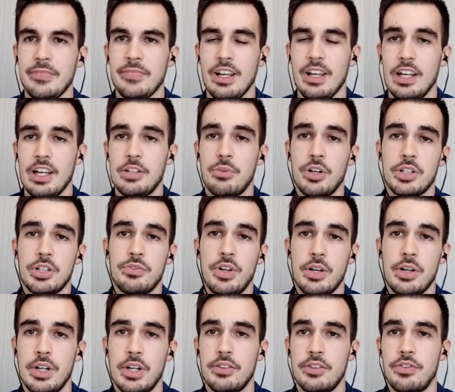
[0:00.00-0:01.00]
it worked
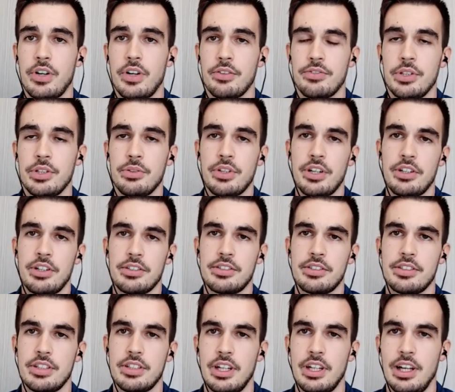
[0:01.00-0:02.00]
very well for a few years
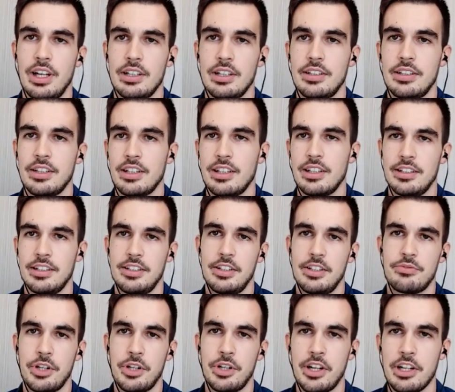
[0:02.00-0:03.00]
until it didn't
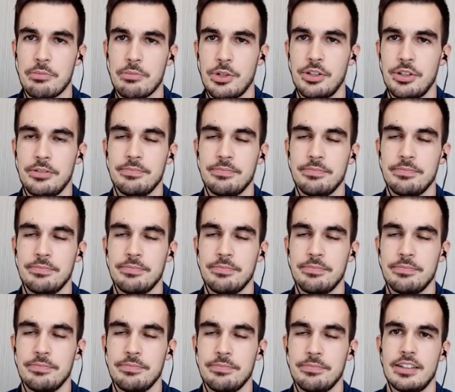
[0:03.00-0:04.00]
work anymore.
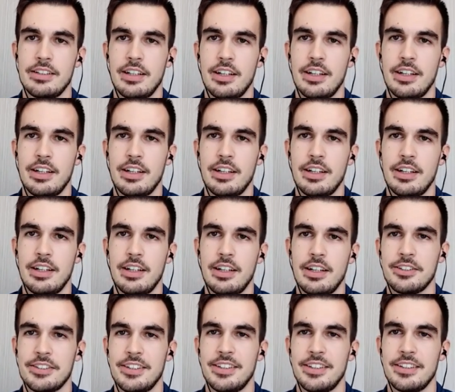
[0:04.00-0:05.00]
And I
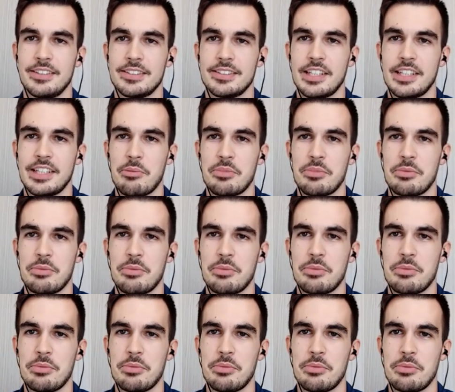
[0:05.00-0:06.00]
got scammed
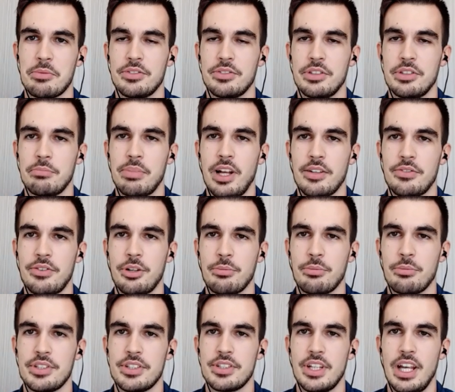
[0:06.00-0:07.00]
by one of the
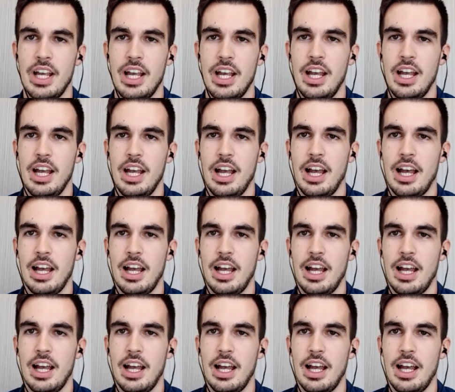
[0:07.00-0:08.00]
platforms.
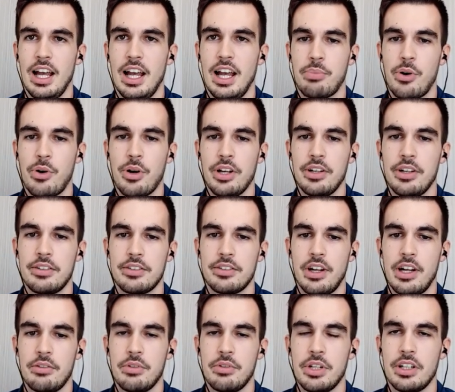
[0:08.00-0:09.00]
And at that point,
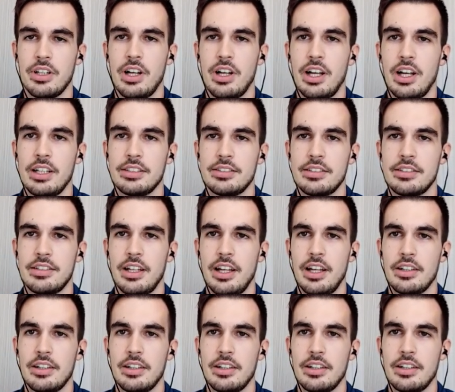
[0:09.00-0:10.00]
I realized
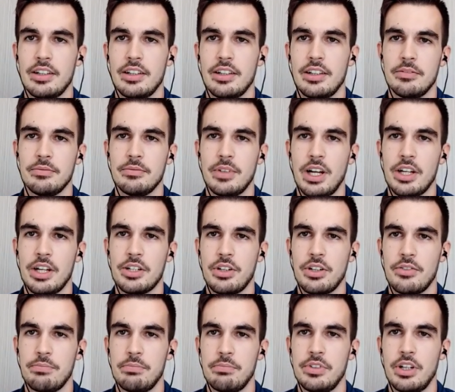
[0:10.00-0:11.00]
that I should
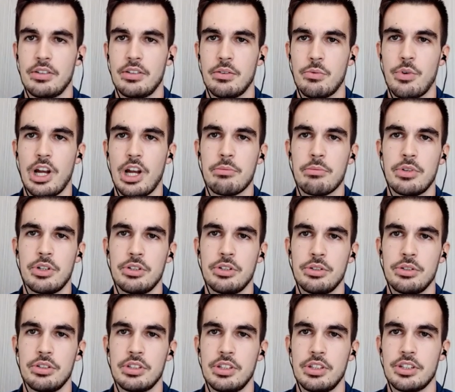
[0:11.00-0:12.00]
have done way more due
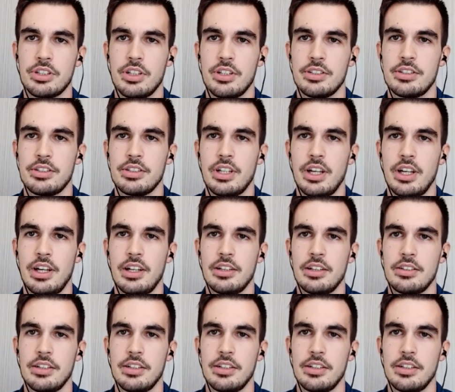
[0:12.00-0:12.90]
diligence and